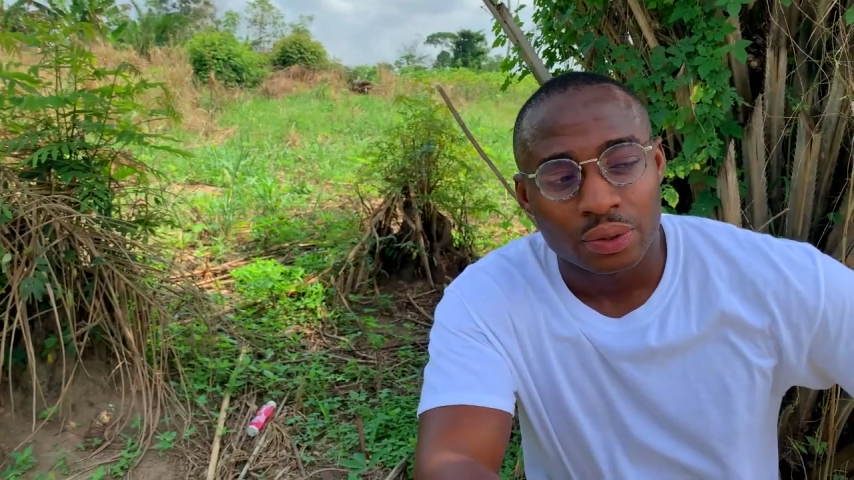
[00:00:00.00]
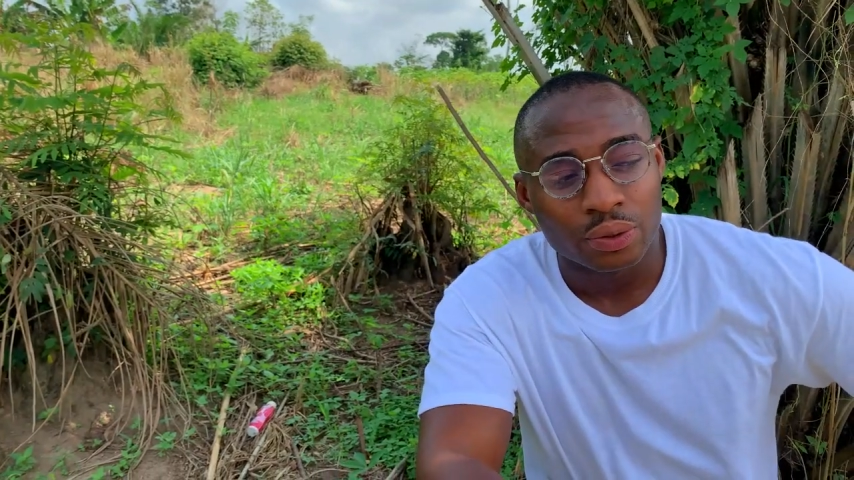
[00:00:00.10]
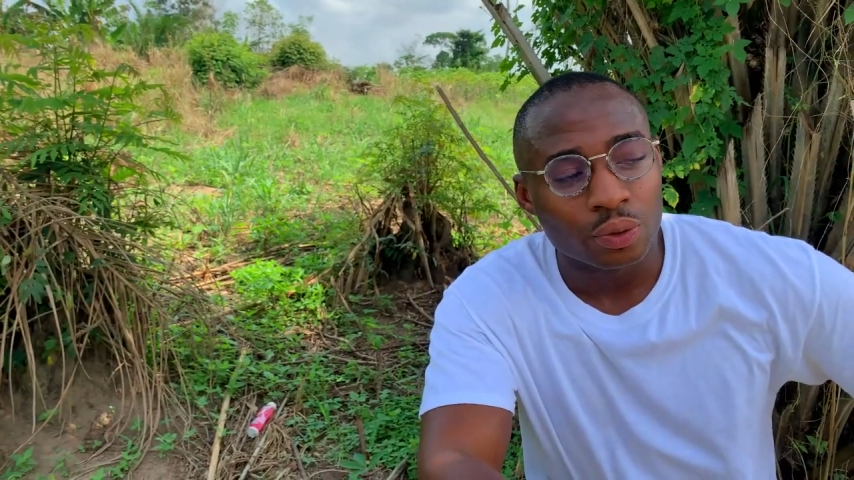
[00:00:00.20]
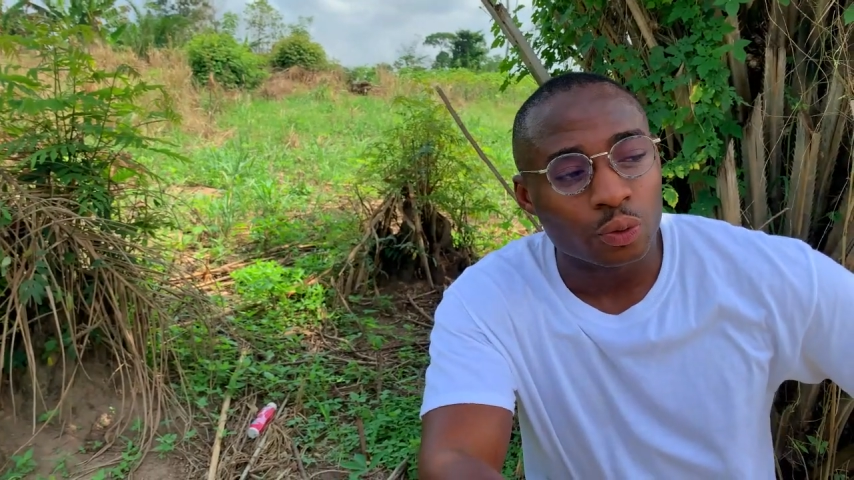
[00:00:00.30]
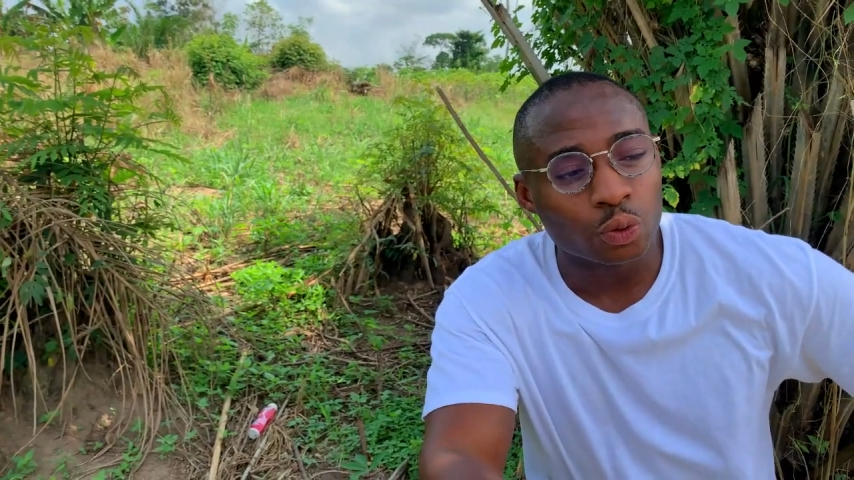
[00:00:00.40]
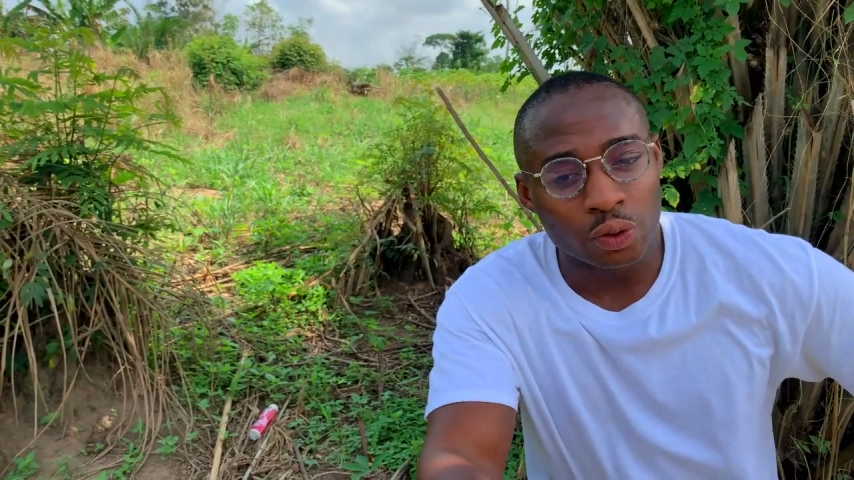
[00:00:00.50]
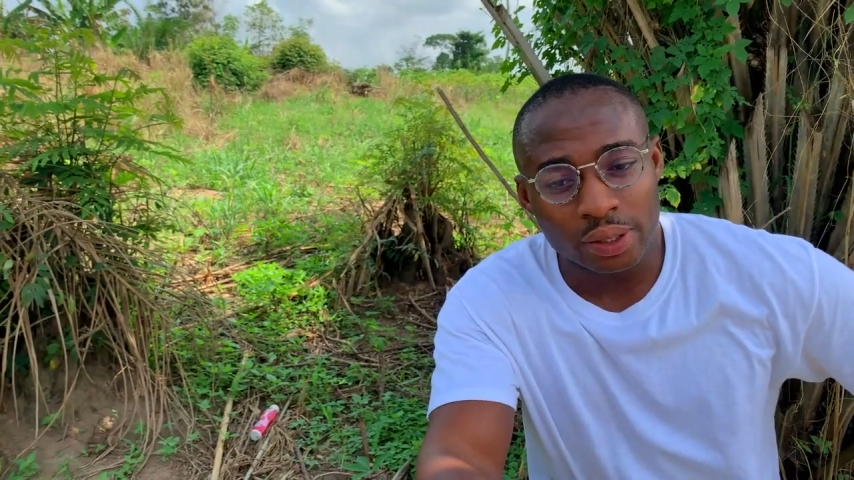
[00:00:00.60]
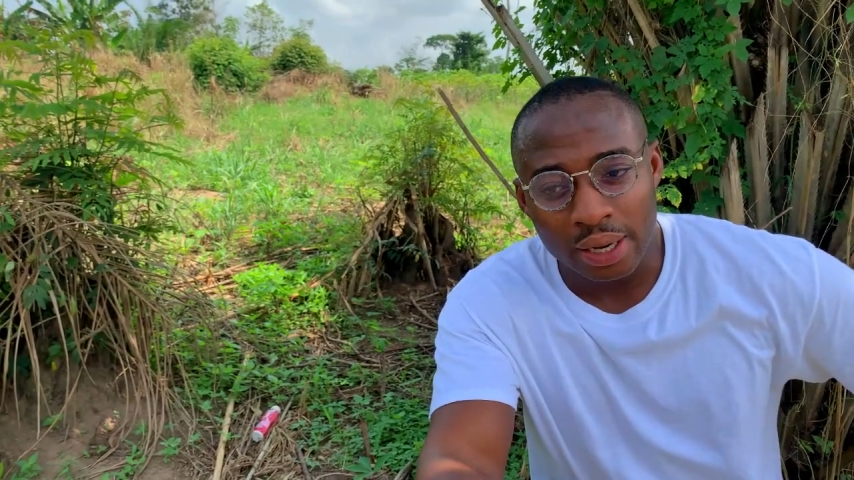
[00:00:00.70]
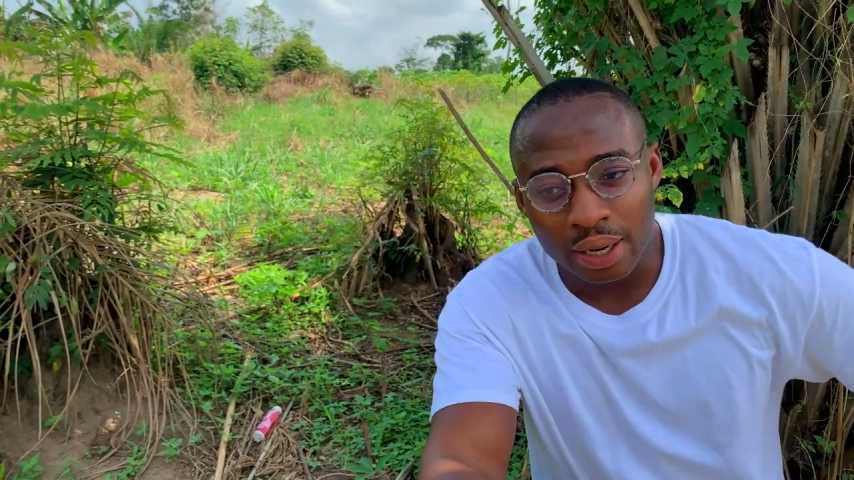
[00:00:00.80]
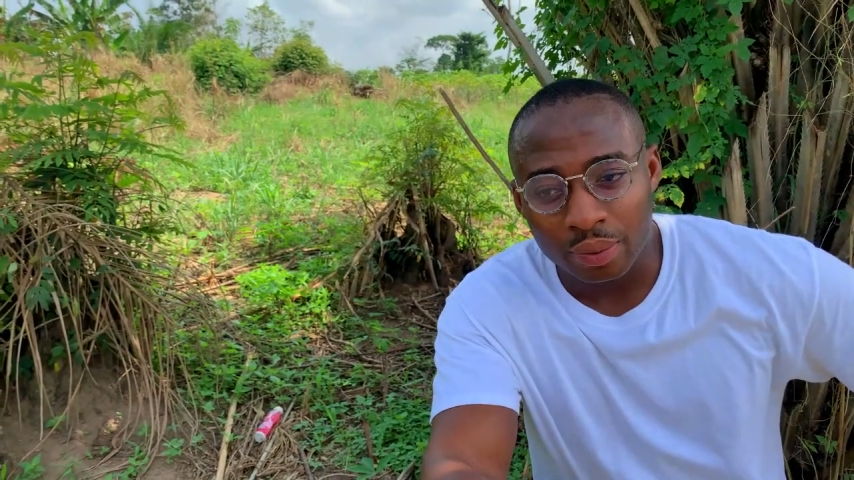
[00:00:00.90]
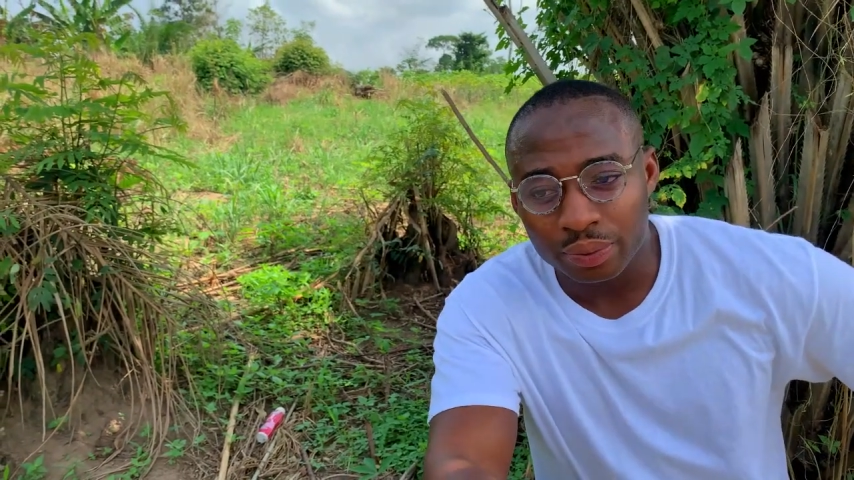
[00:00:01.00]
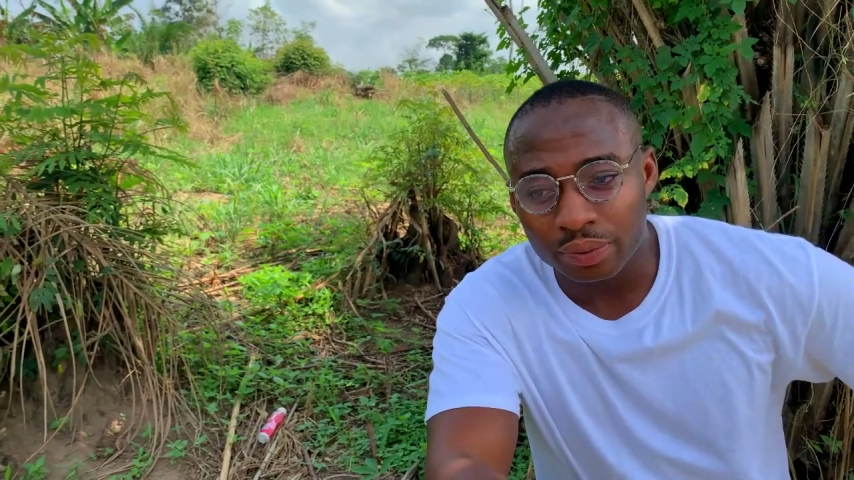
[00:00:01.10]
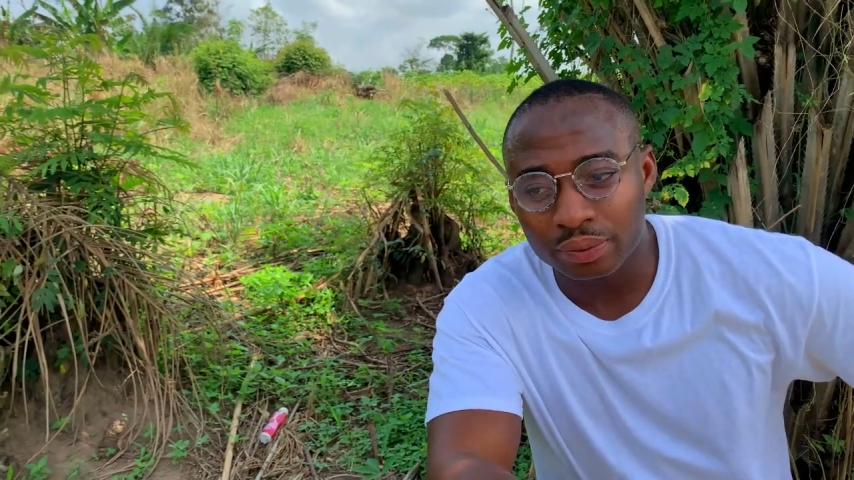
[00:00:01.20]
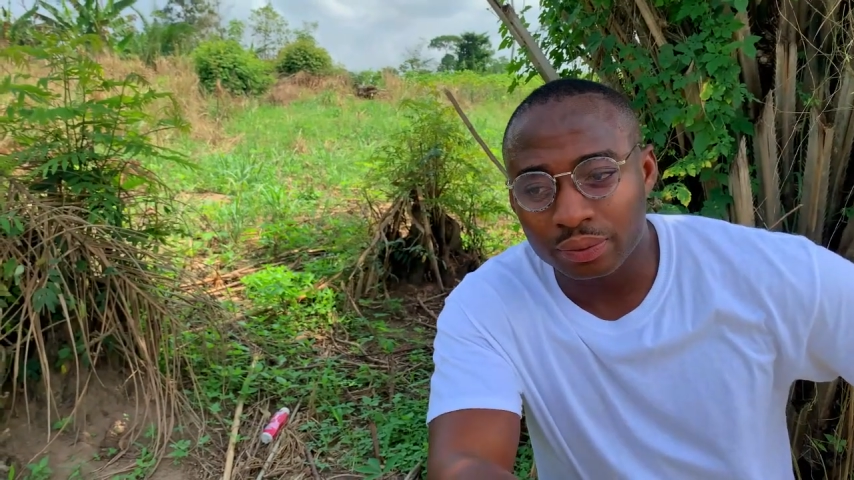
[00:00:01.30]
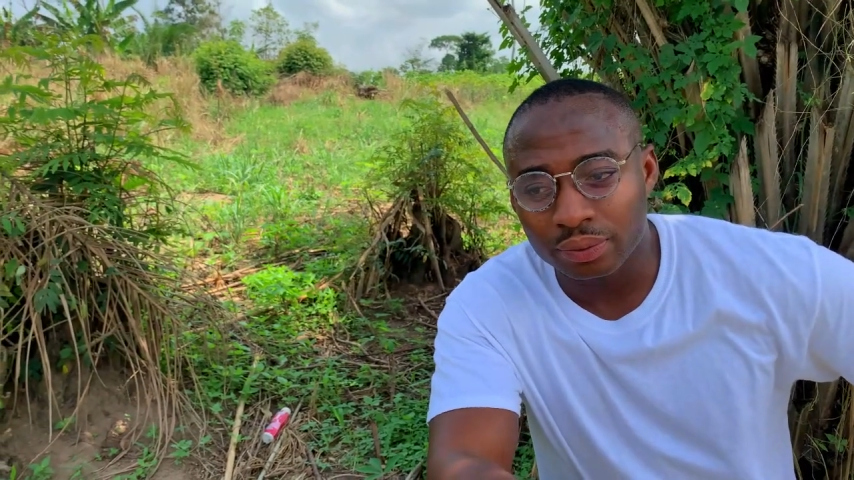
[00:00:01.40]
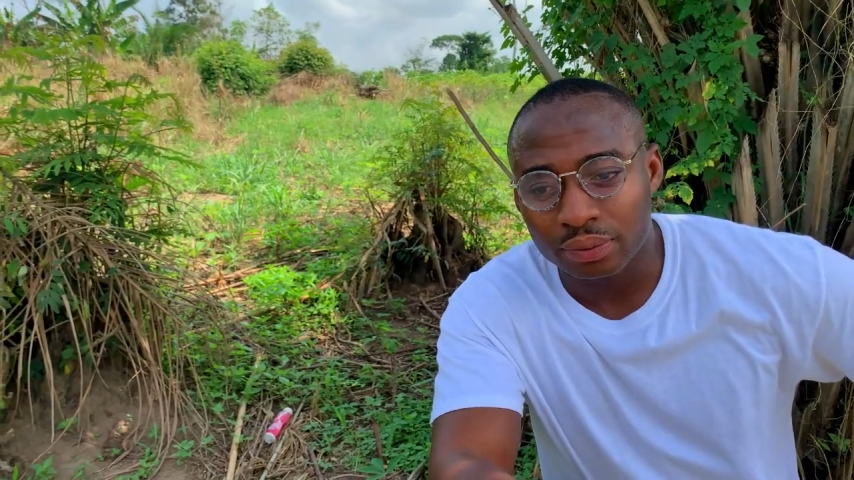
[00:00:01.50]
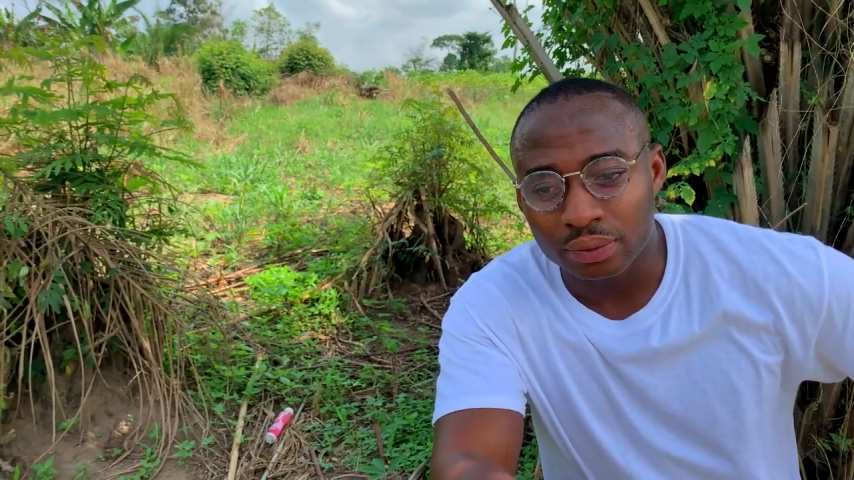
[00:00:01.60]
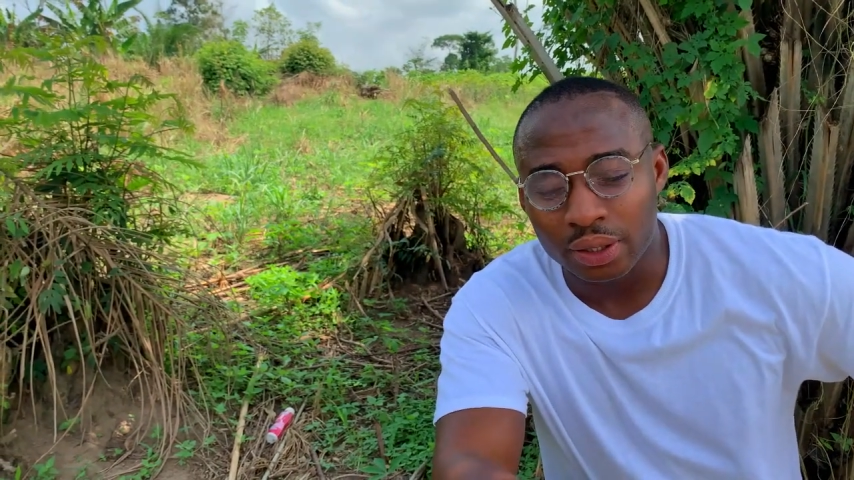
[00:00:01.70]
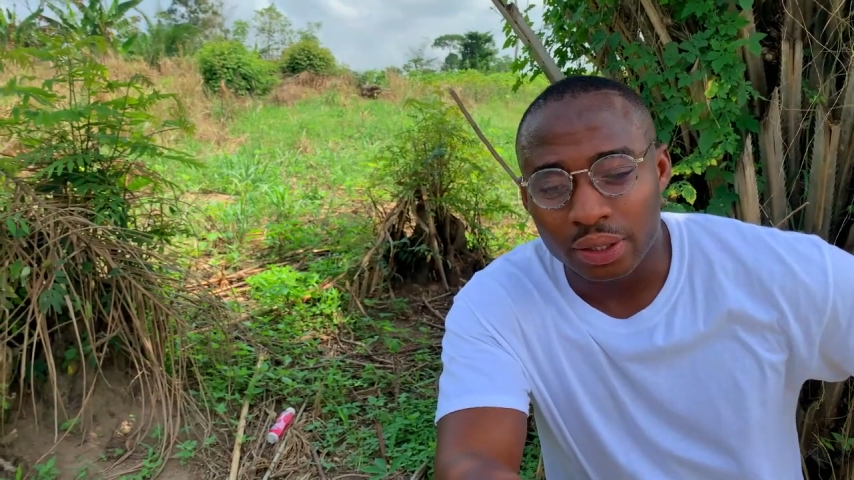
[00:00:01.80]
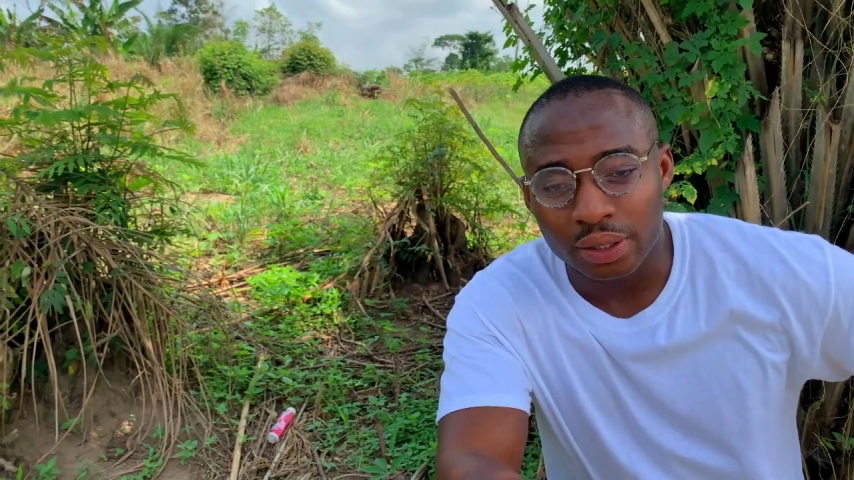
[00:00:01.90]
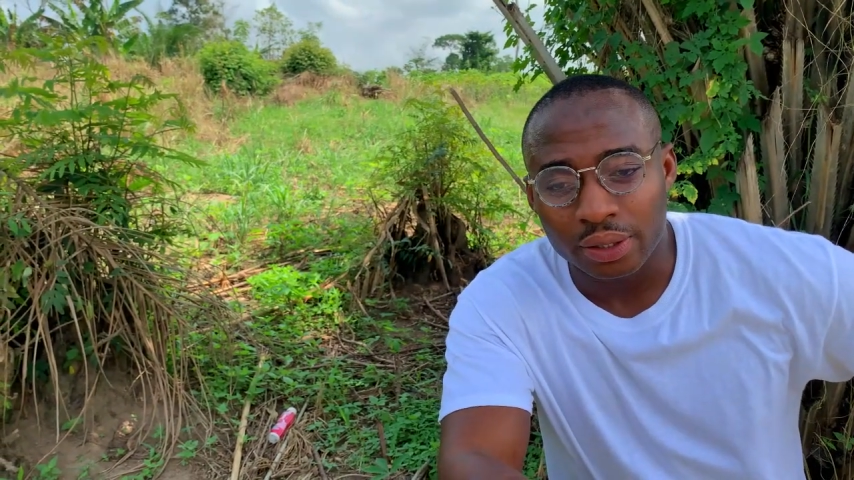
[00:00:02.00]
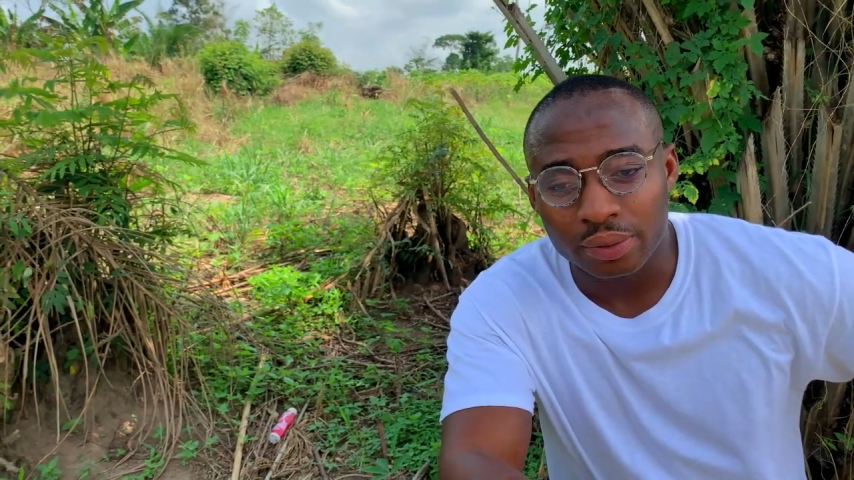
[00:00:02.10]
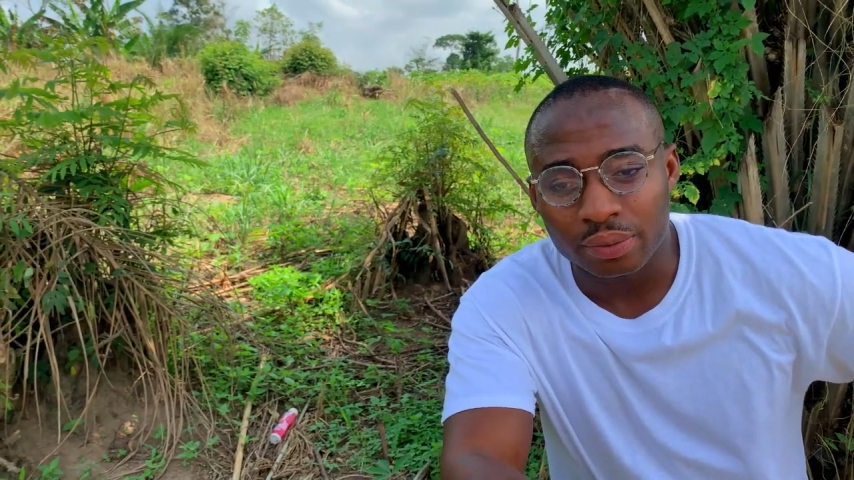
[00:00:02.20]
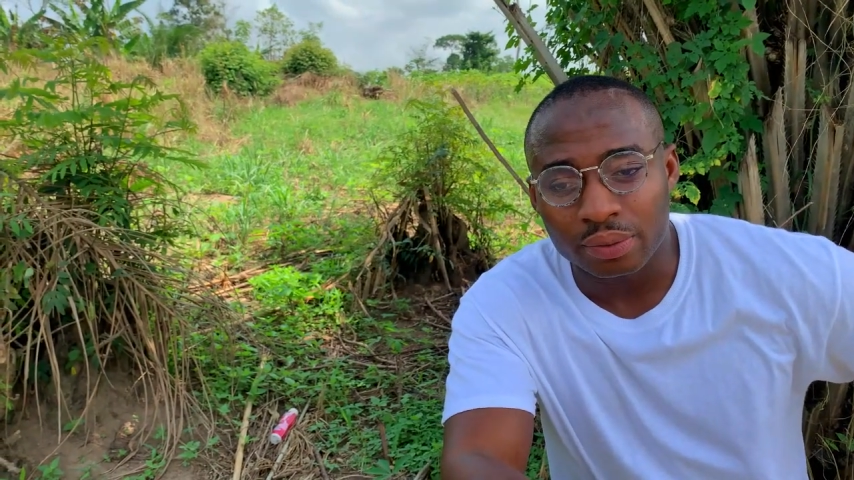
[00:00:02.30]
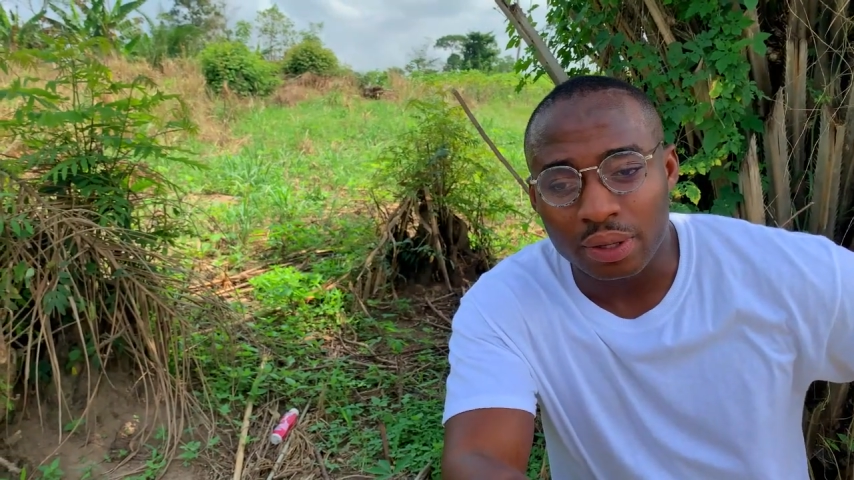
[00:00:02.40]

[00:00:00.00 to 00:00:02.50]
You know, growing up, um,